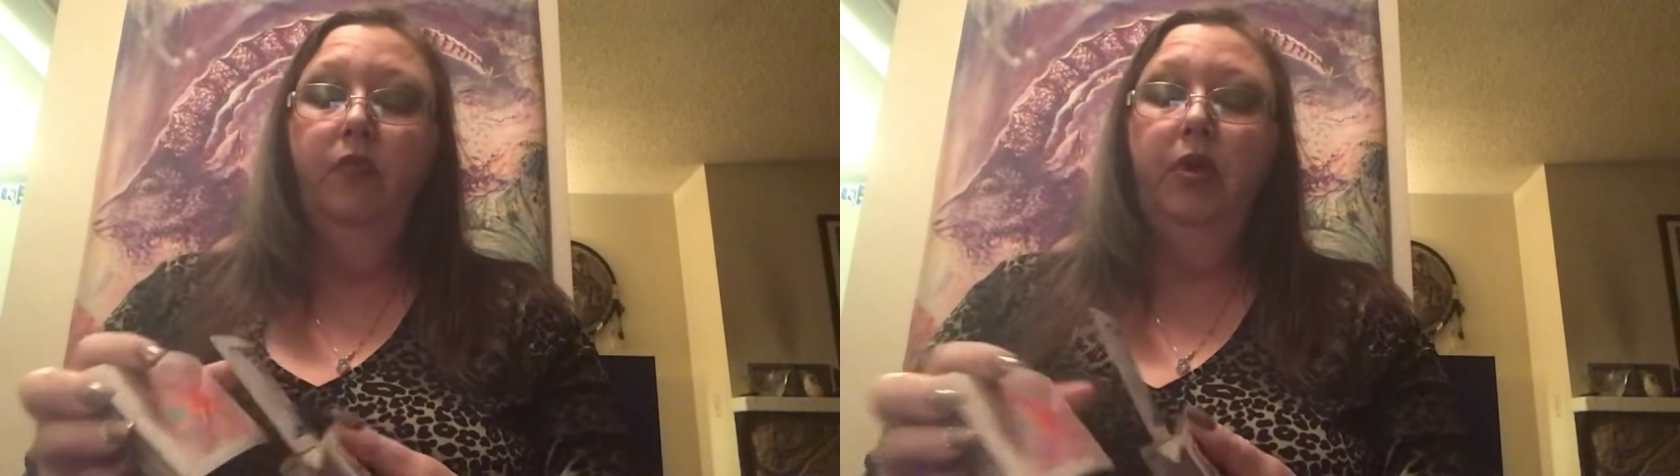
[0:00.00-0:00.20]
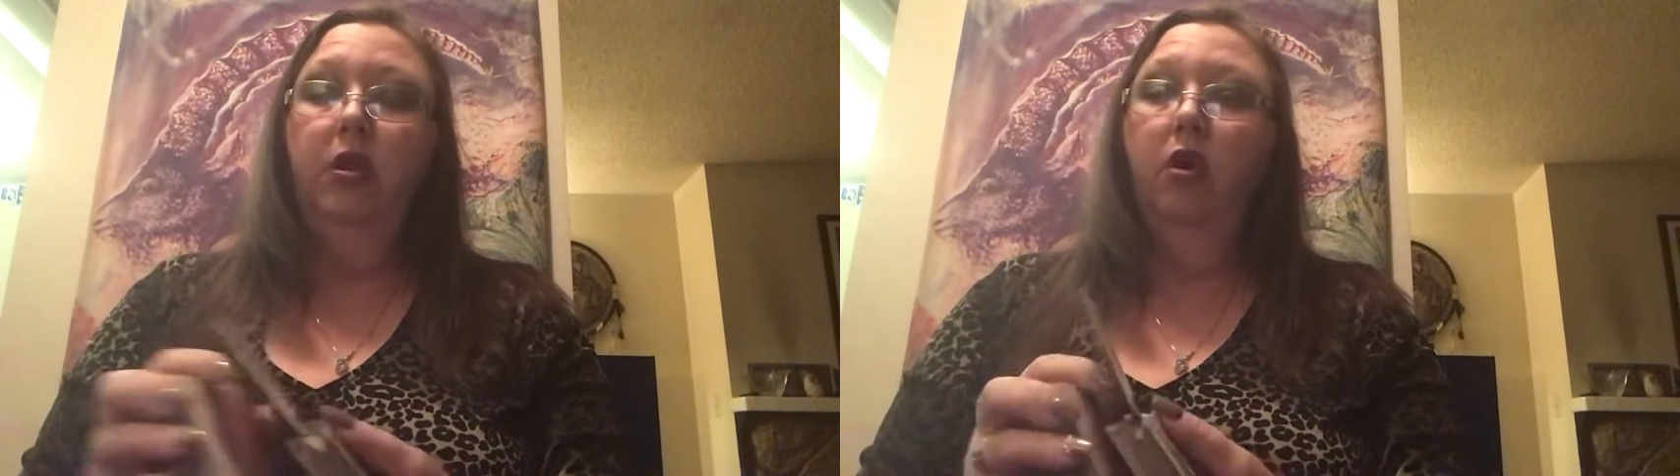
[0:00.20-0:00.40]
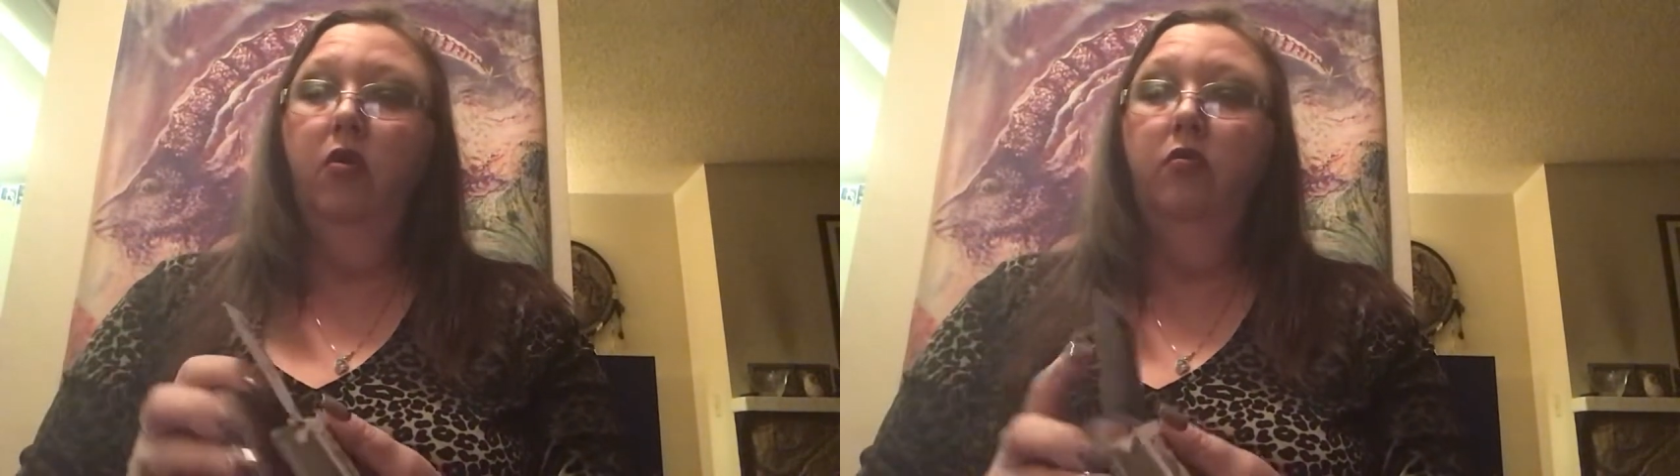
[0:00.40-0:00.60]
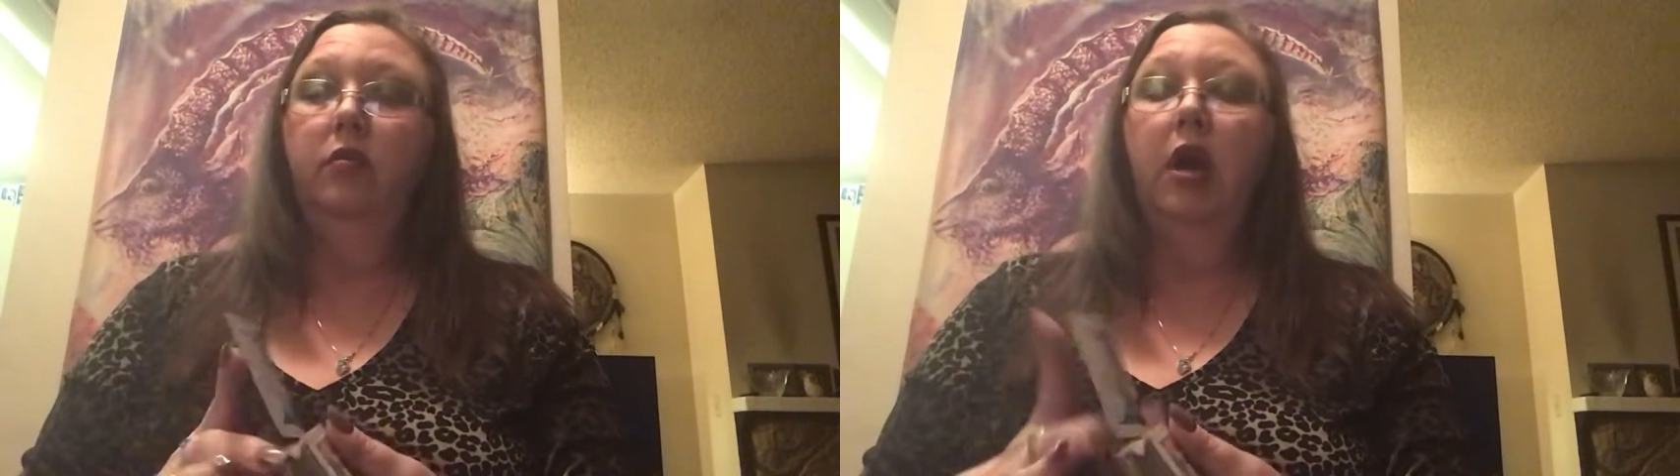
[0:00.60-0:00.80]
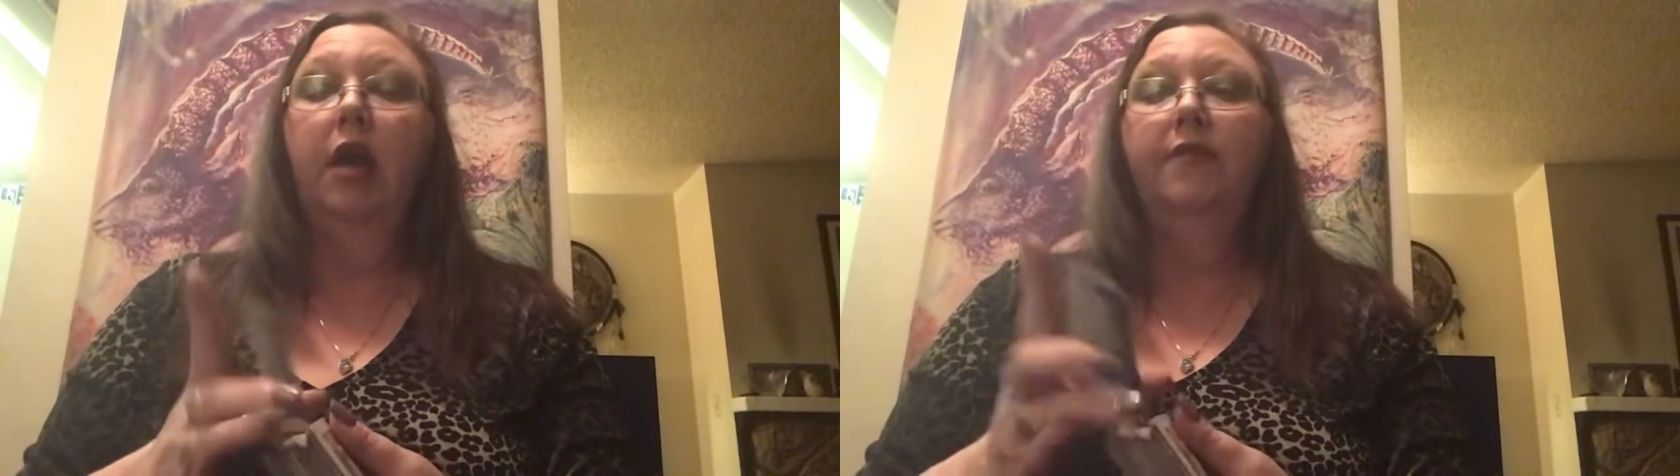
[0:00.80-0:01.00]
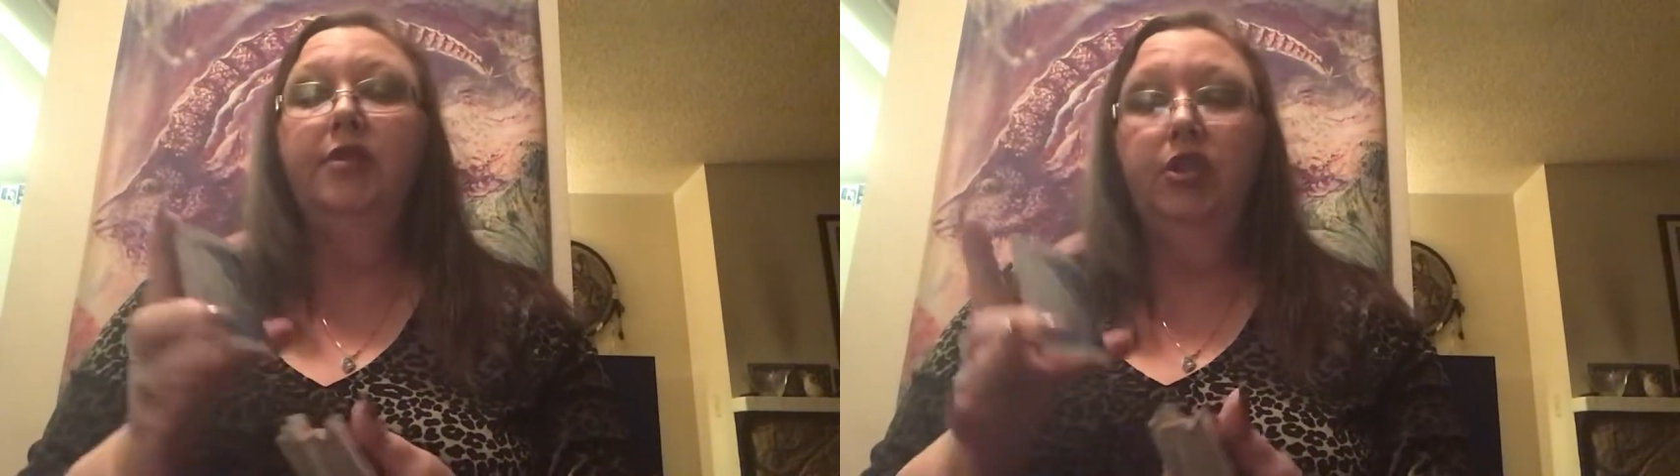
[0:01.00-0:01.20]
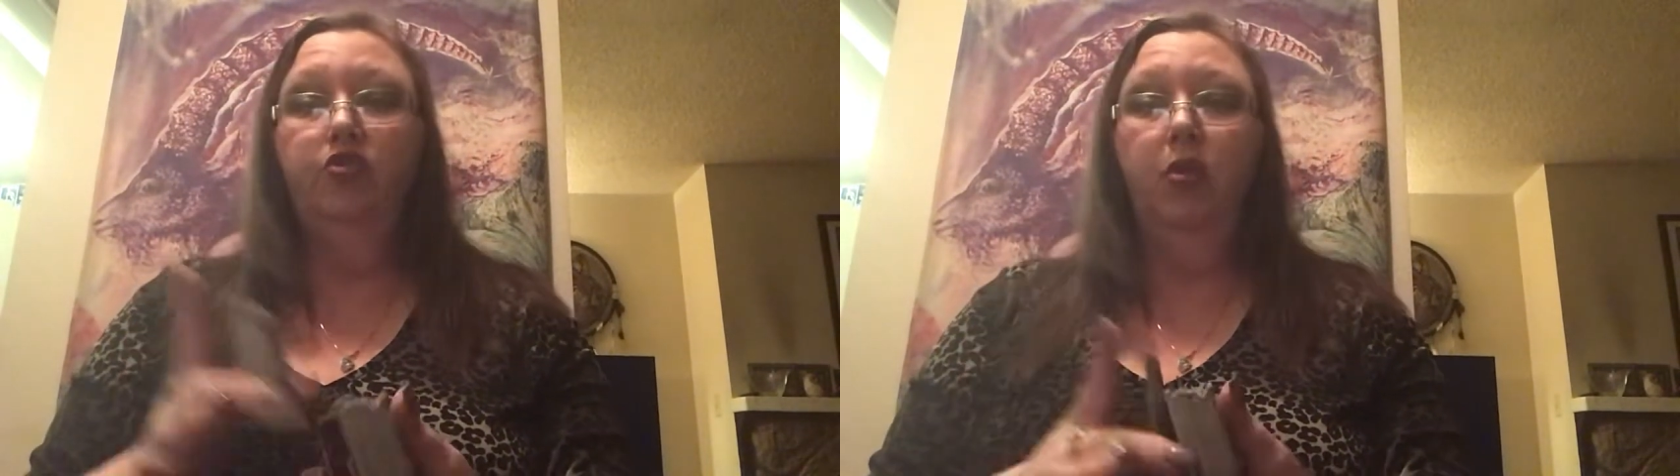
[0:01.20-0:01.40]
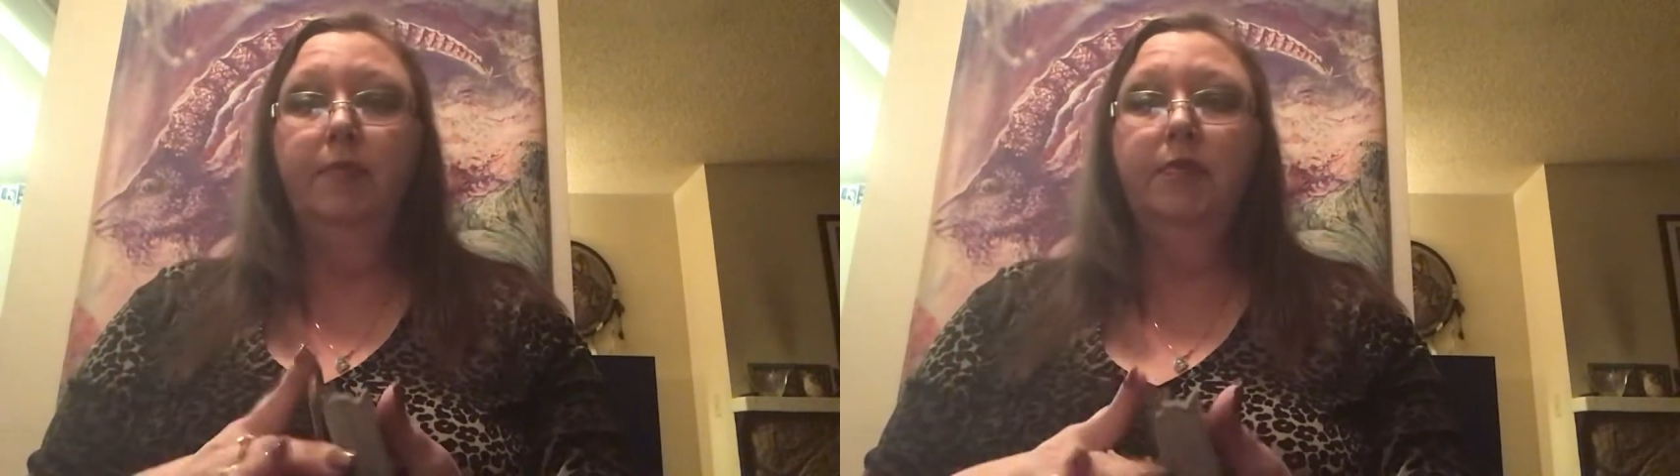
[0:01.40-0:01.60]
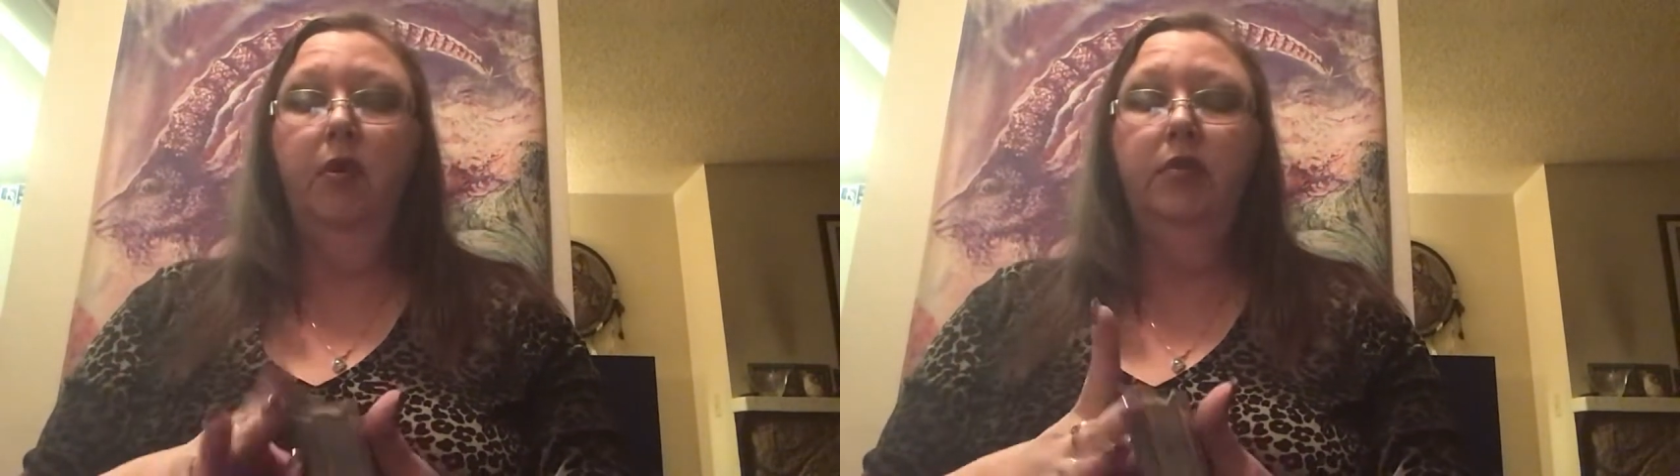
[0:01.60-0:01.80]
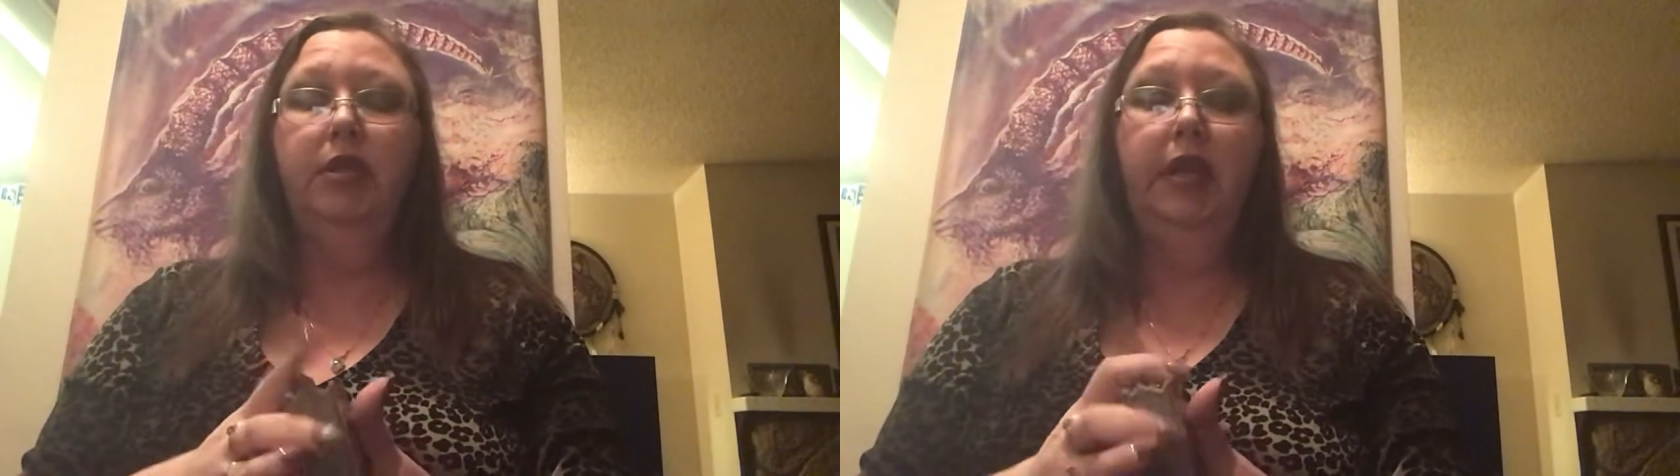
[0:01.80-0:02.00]
We know, obviously, Trump
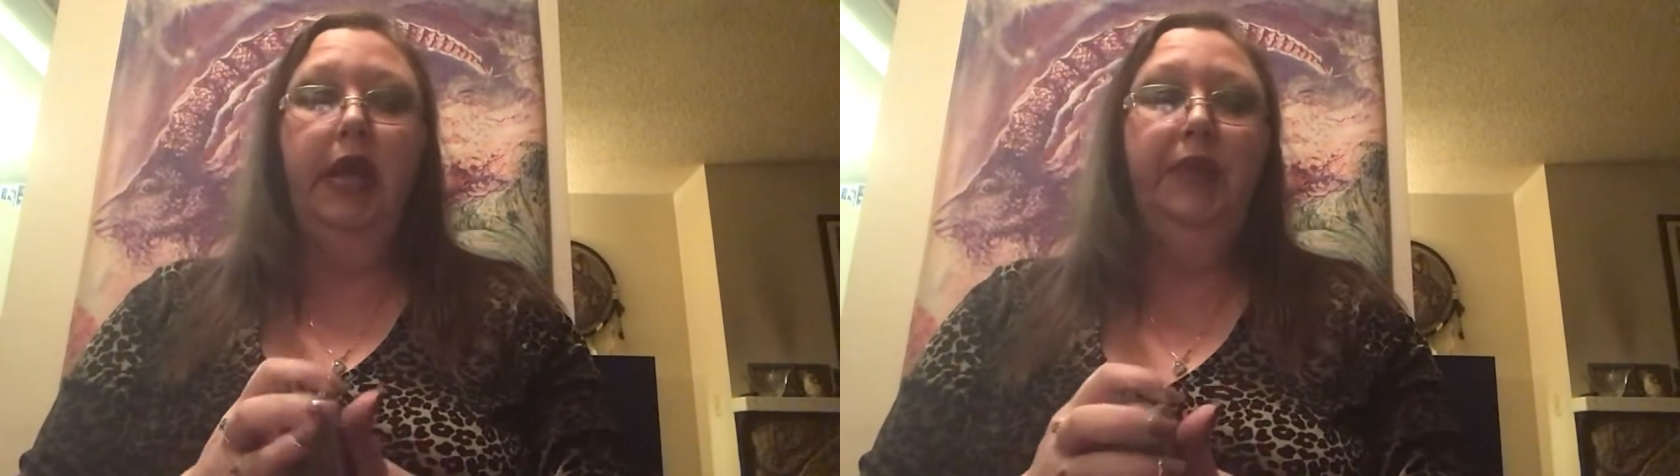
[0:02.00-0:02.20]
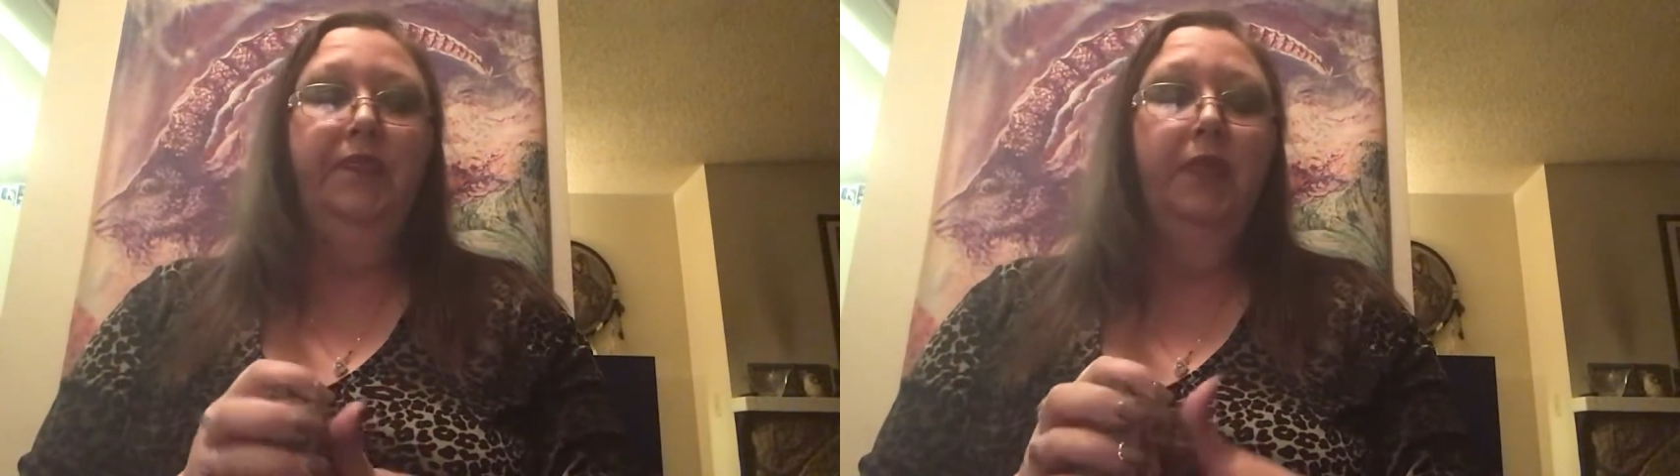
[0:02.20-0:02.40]
spoke today.